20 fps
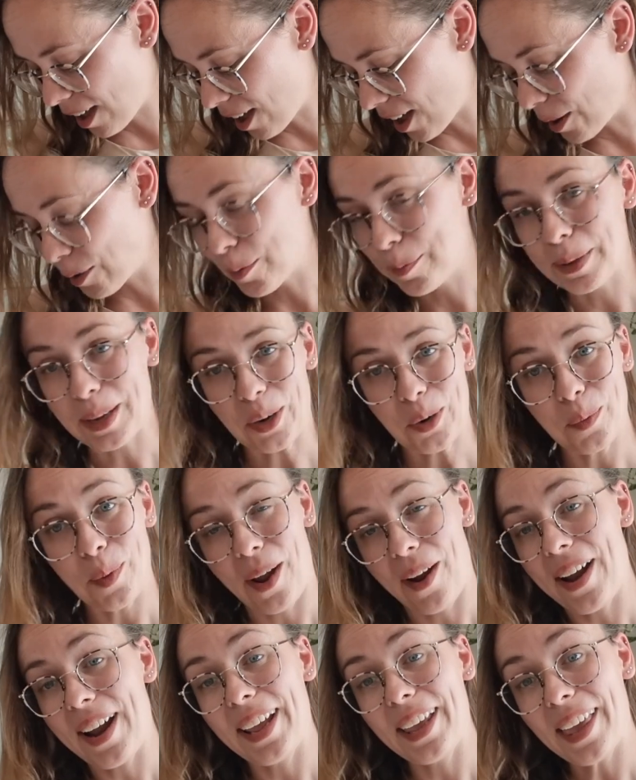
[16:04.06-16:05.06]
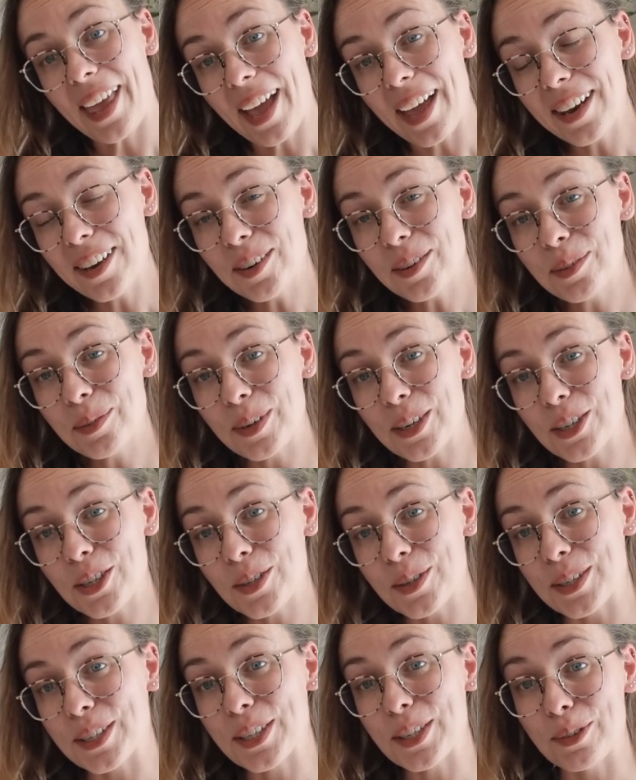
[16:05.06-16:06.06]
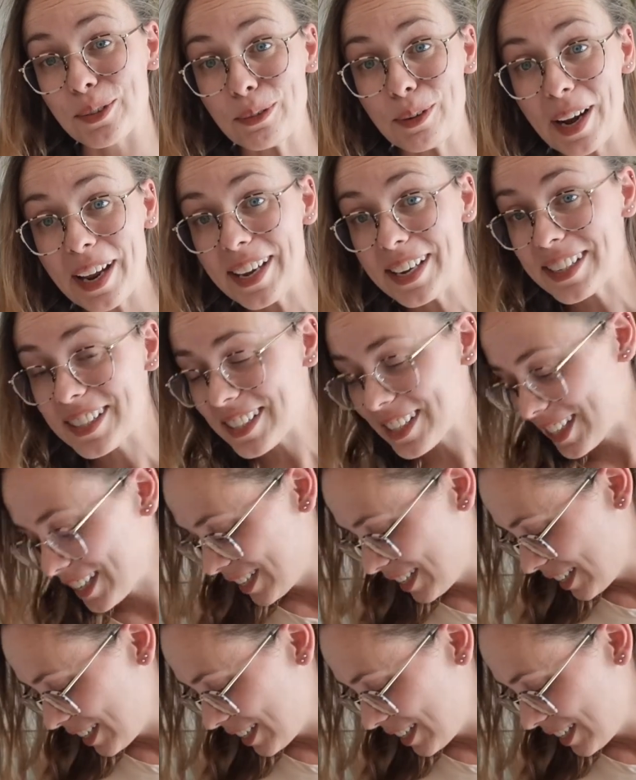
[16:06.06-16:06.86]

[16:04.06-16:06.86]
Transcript: I would be able to wear it again, which was great.